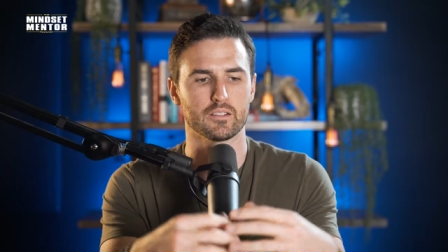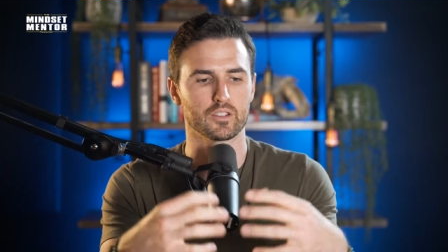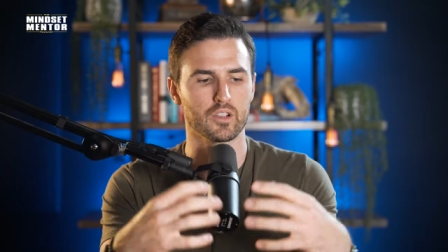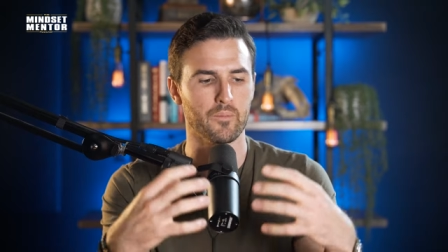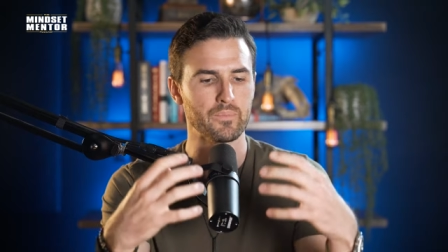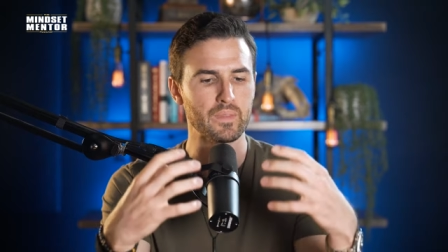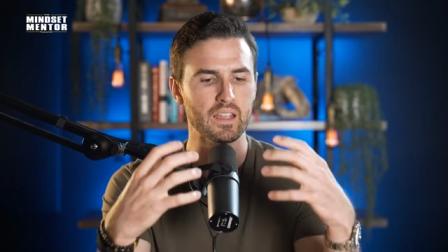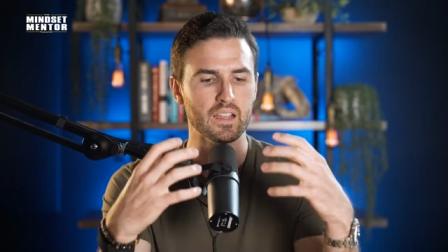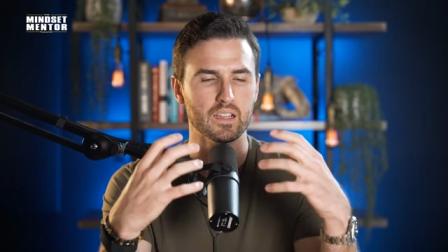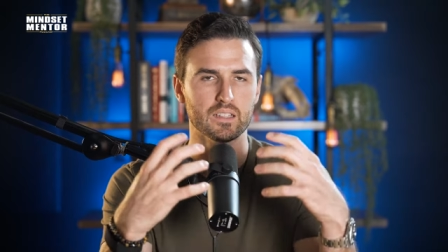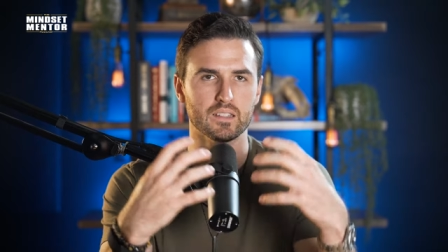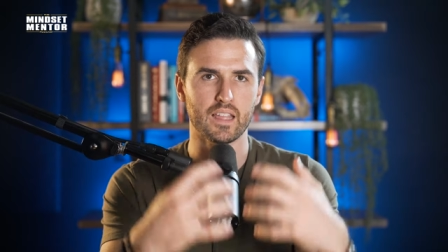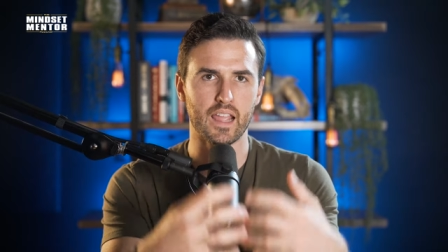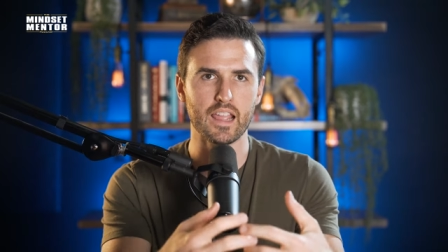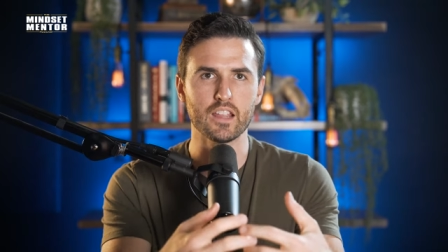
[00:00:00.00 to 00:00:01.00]
it. So
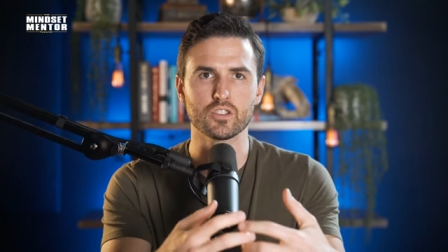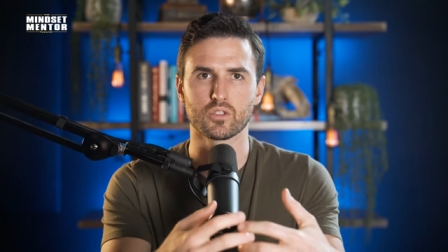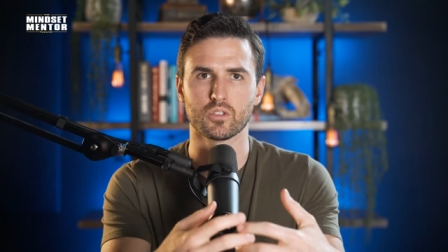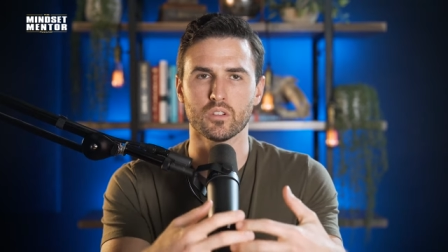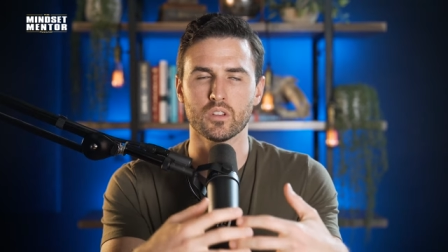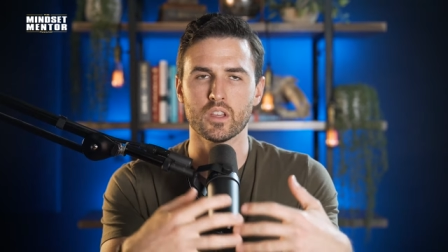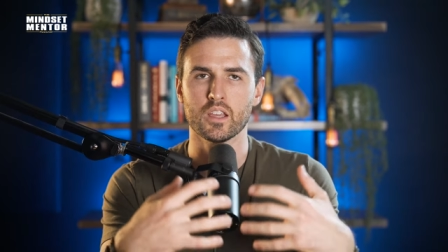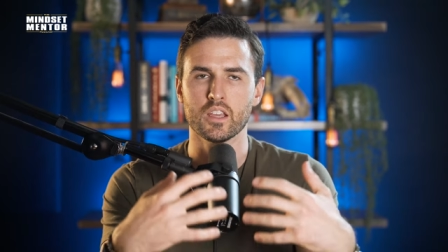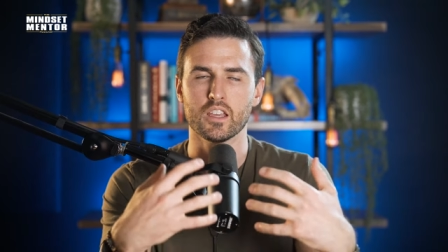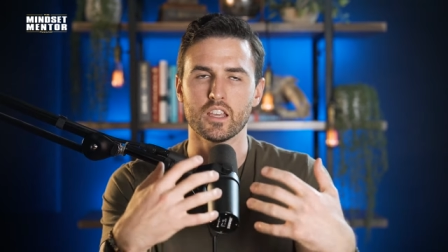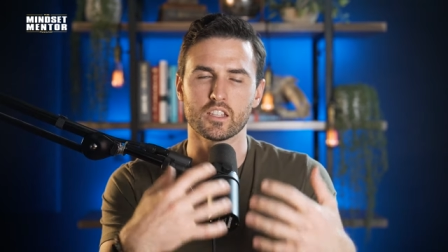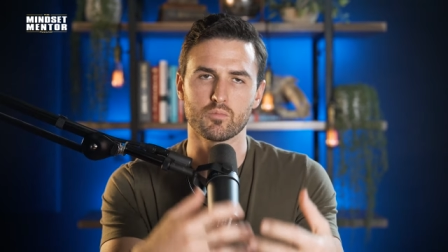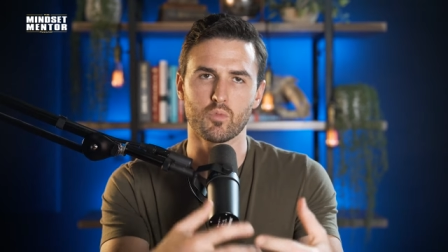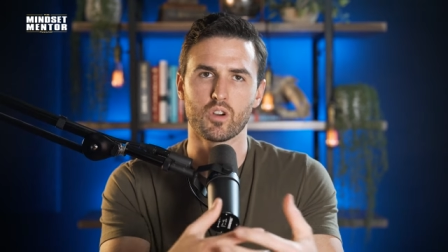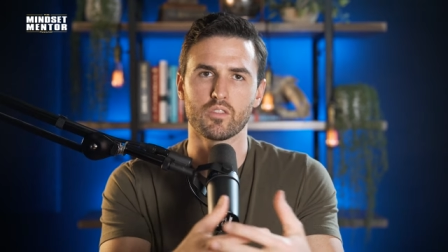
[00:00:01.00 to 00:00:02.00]
the angel
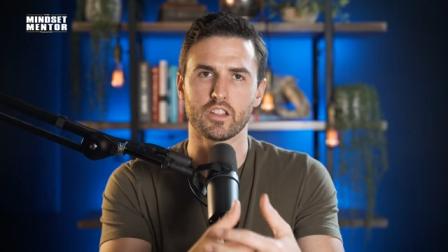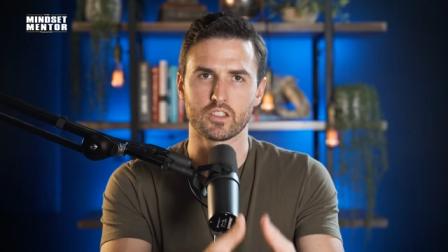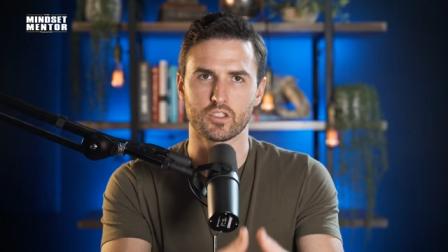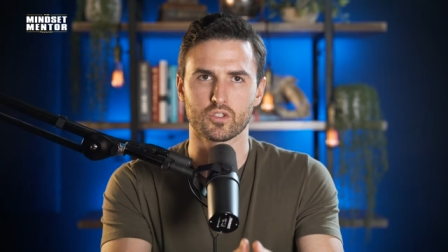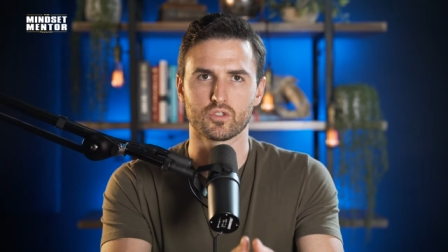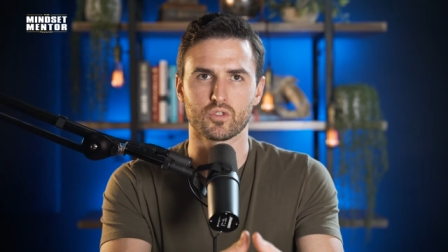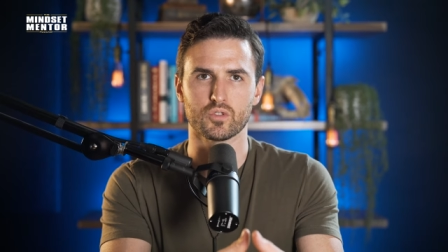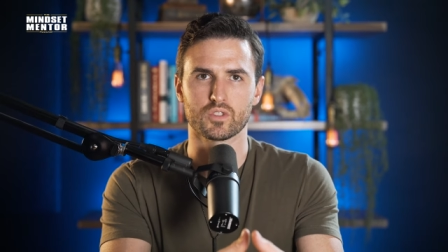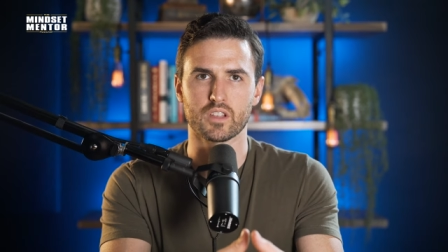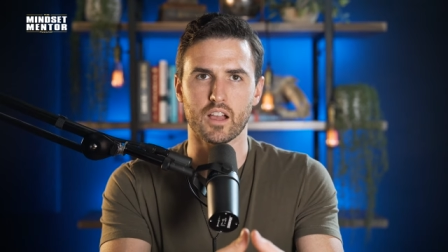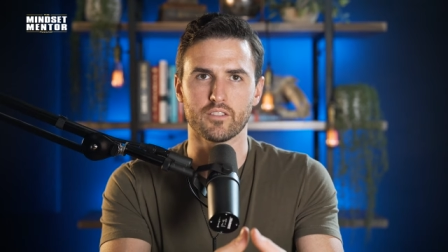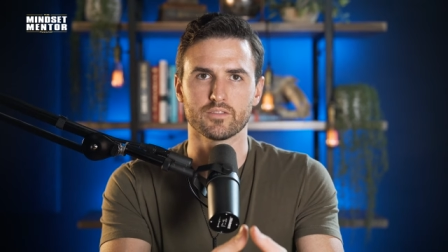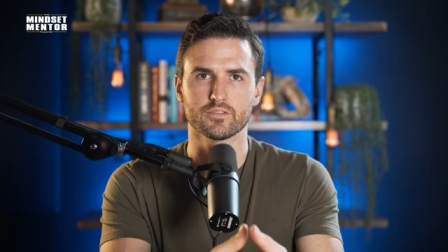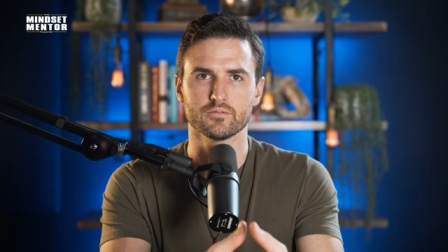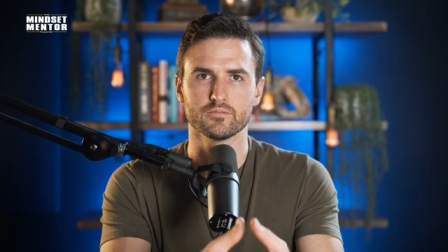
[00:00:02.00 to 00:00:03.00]
is more of like the true
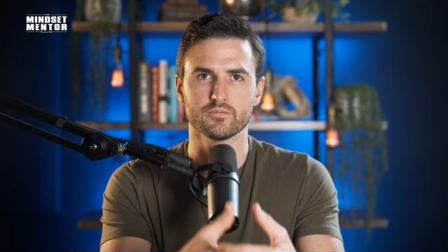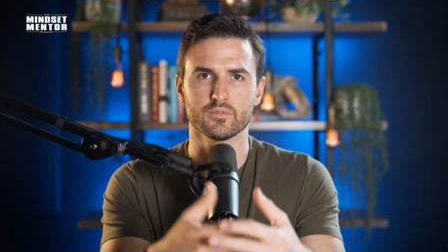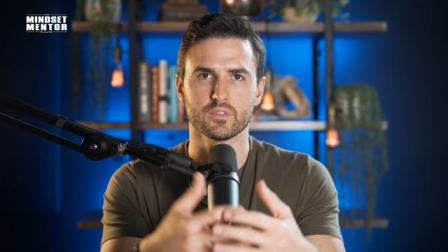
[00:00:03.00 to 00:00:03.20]
self.